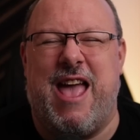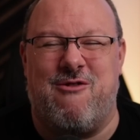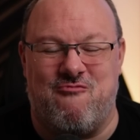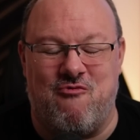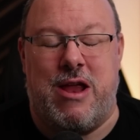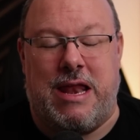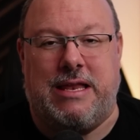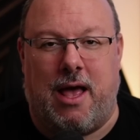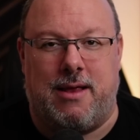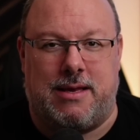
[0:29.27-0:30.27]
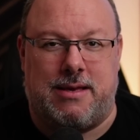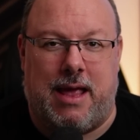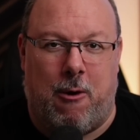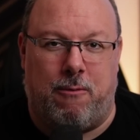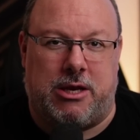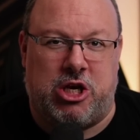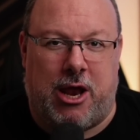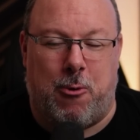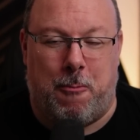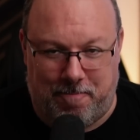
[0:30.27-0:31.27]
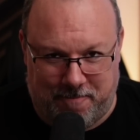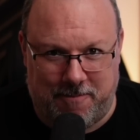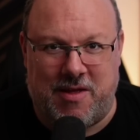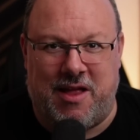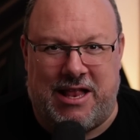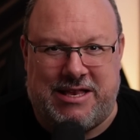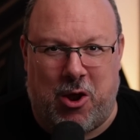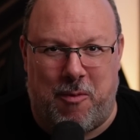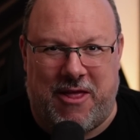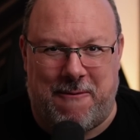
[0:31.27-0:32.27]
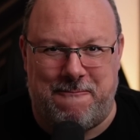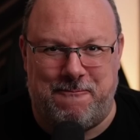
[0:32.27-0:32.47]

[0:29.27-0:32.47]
It really does help the channel. Let's get on with it.